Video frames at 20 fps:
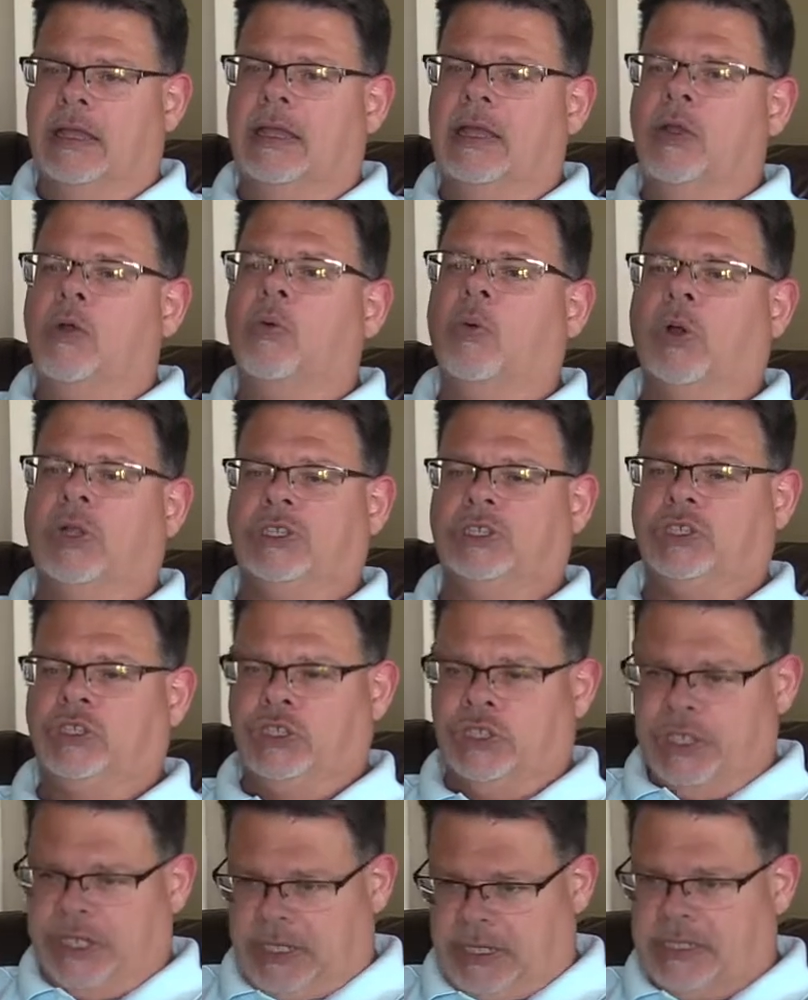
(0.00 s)
was
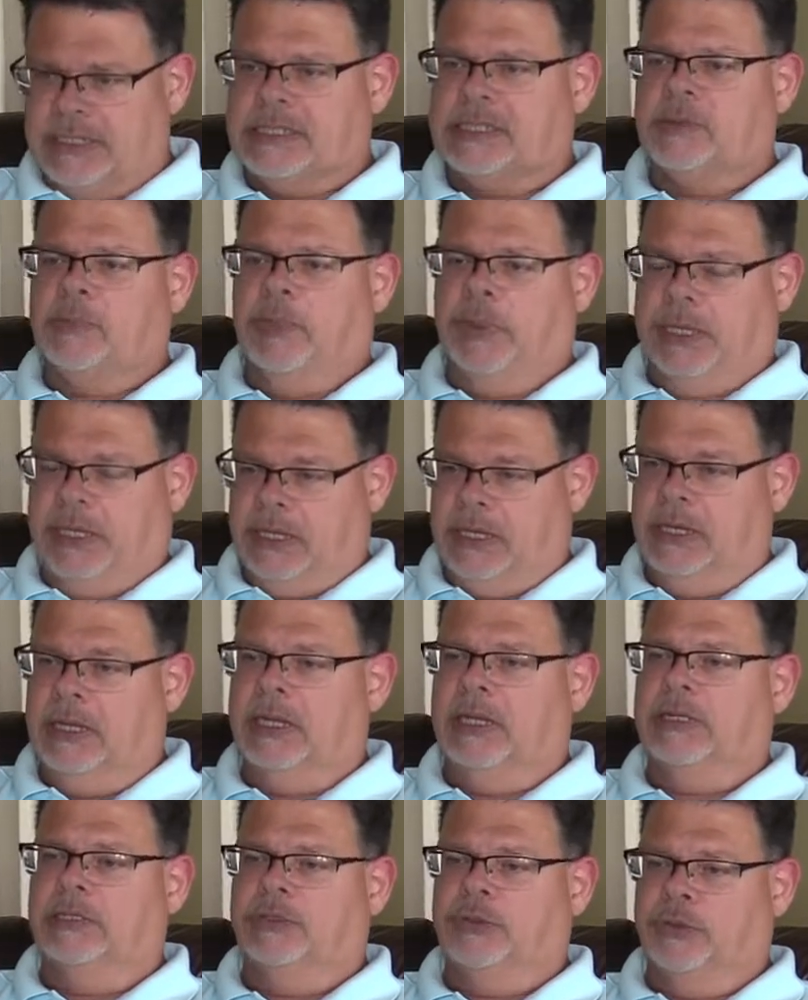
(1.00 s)
just
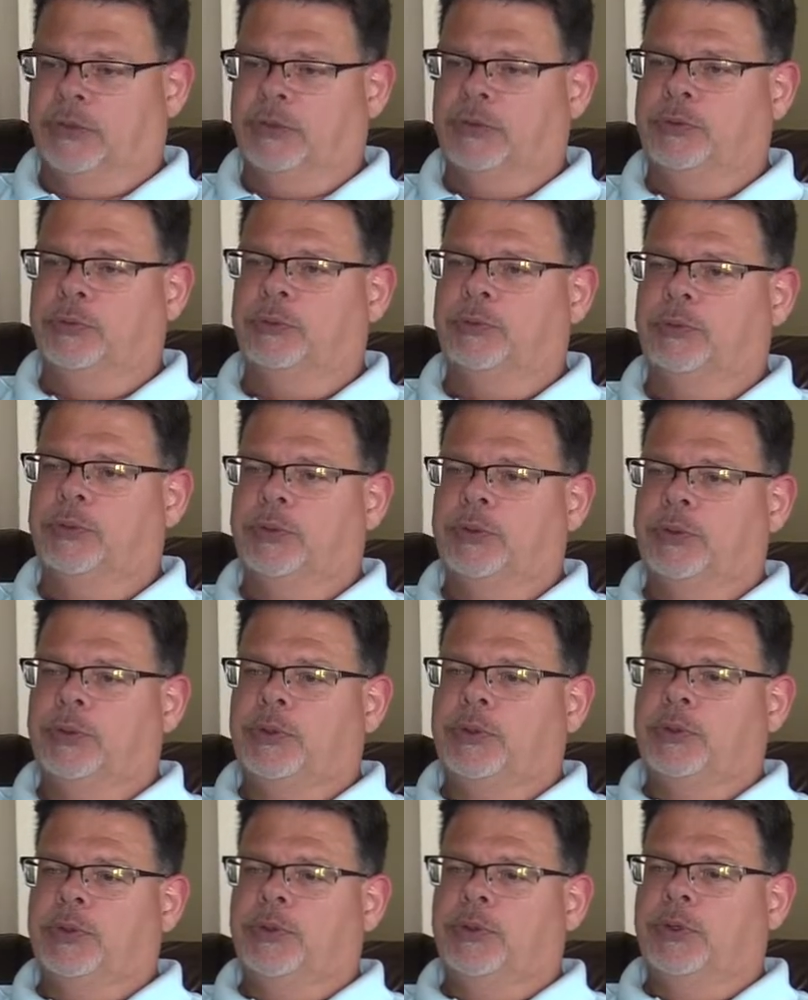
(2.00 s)
beginning to
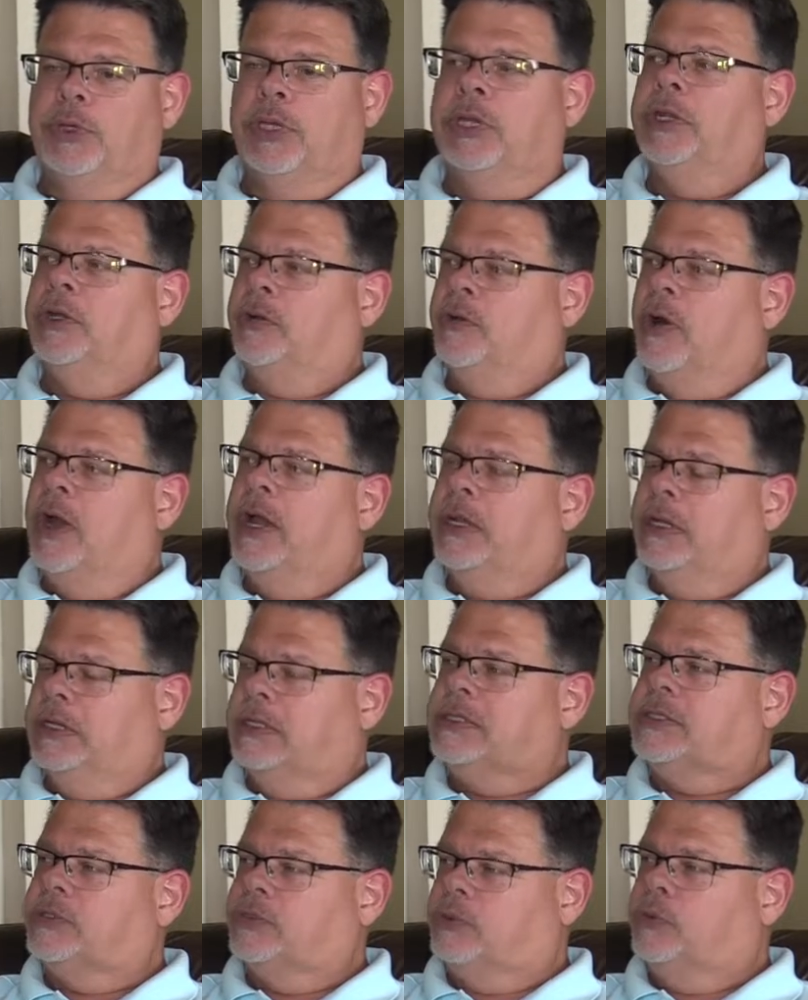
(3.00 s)
integrate its
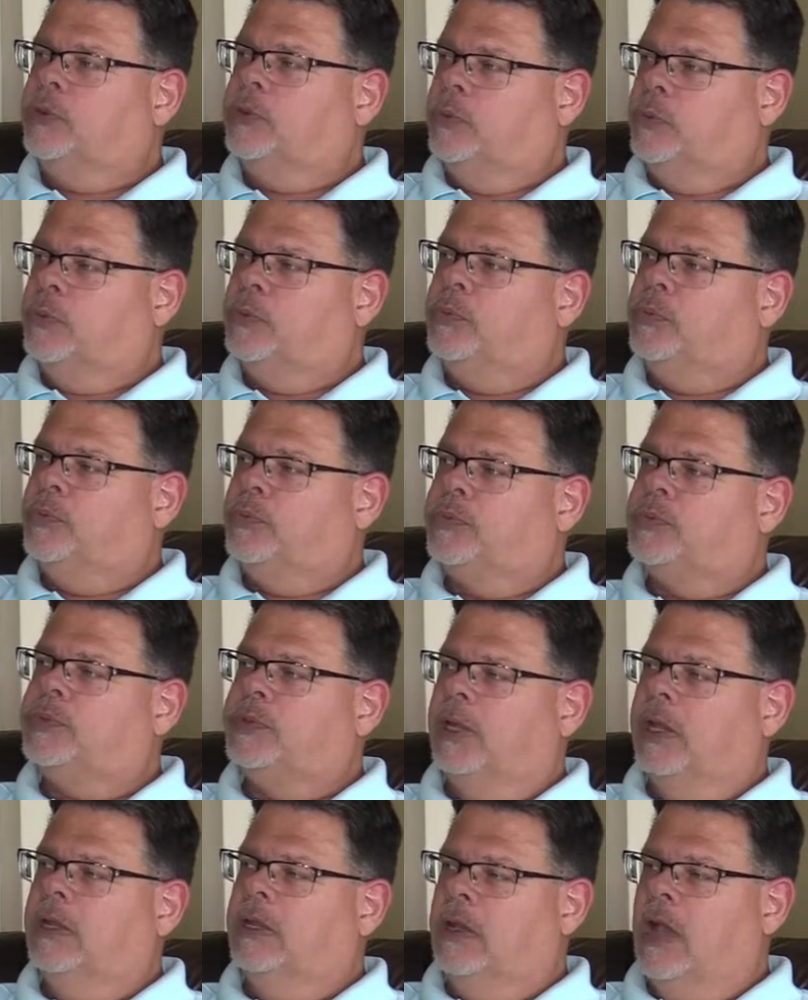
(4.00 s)
schools
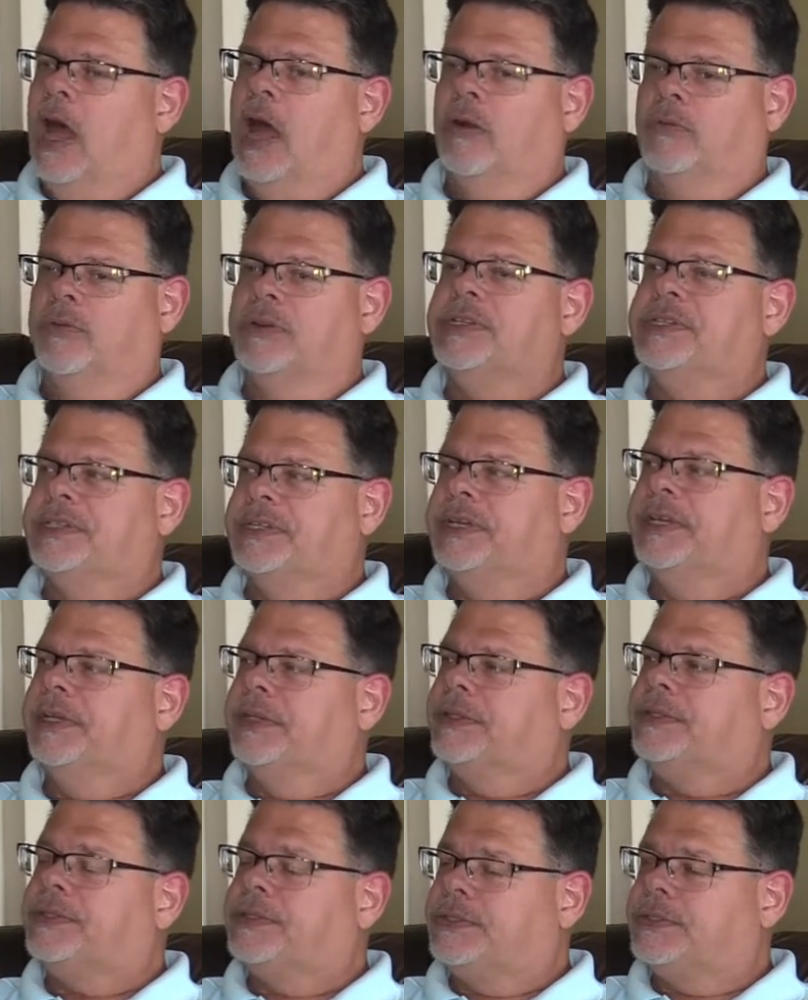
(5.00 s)
and not
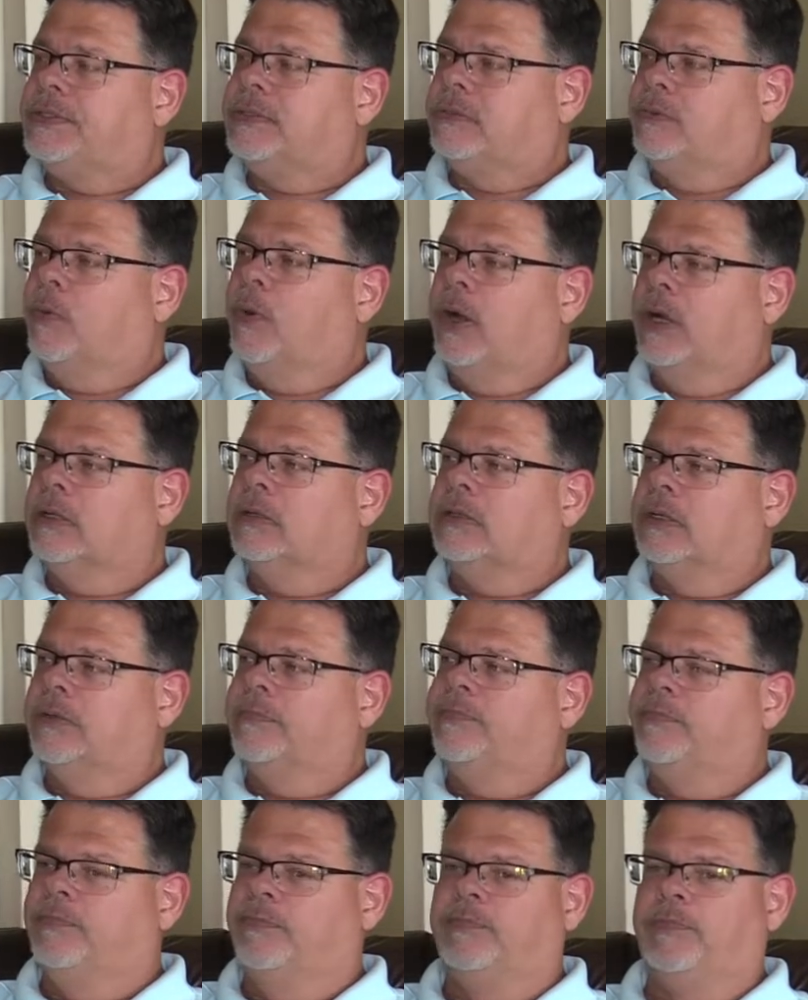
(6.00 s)
resist what the
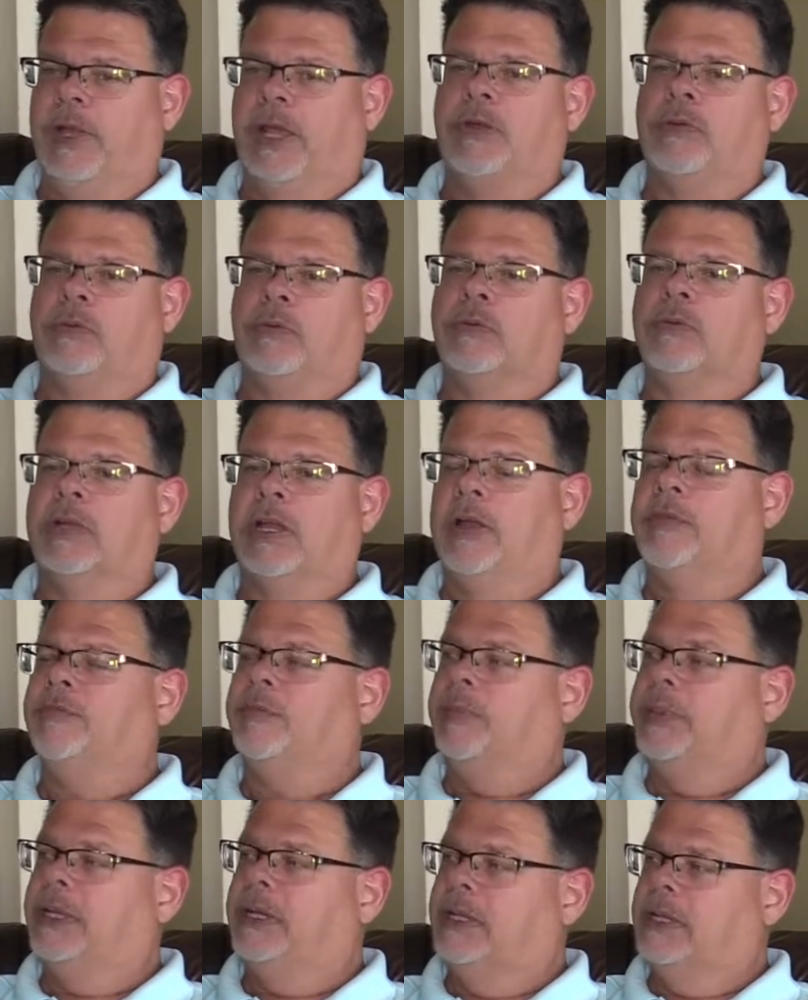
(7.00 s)
federal
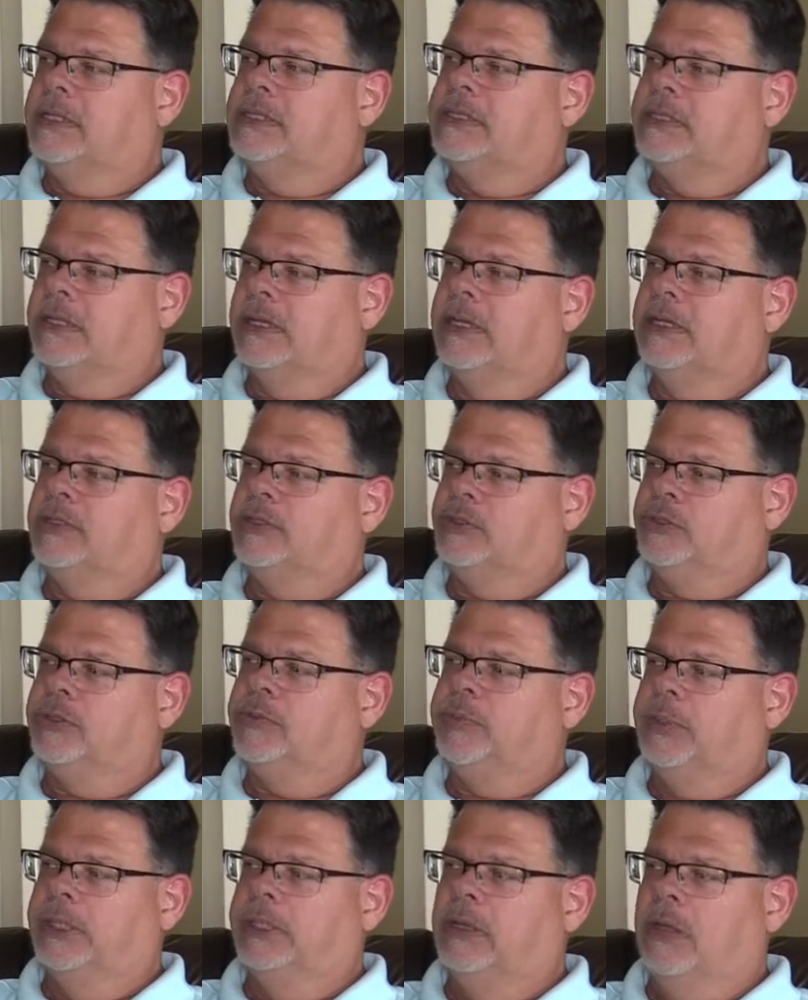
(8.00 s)
government had said should
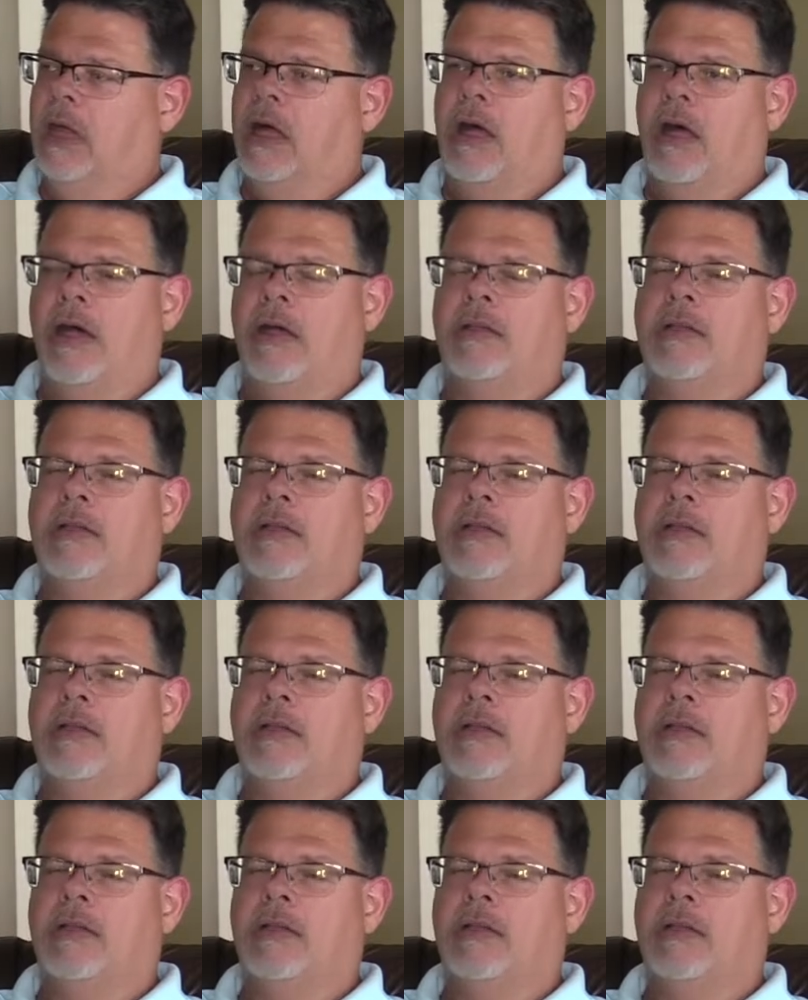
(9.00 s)
be law.